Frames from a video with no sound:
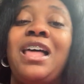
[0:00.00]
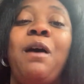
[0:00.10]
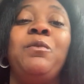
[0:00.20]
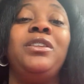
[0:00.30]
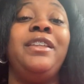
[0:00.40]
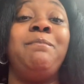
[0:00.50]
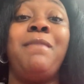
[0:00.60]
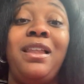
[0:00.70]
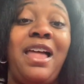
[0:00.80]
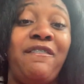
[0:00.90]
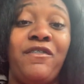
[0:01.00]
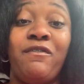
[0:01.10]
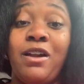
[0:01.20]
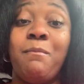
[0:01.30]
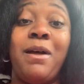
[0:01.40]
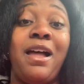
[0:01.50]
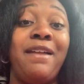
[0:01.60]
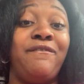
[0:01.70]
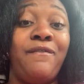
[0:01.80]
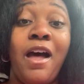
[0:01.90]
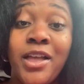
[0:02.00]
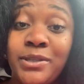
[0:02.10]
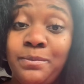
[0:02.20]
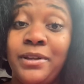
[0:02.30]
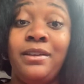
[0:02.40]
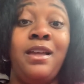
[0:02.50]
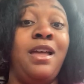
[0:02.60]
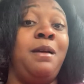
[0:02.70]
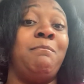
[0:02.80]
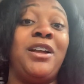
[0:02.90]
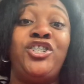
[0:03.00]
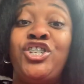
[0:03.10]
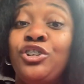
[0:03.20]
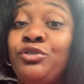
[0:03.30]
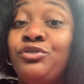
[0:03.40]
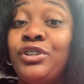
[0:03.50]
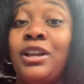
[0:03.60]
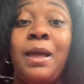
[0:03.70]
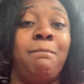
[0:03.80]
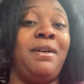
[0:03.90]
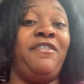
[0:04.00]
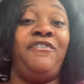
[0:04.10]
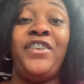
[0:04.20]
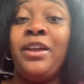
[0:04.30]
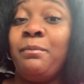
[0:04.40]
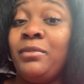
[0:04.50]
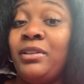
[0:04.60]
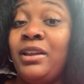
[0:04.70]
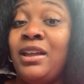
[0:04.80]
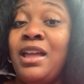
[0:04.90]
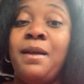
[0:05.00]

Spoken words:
I will live my life around my husband, my children, my family.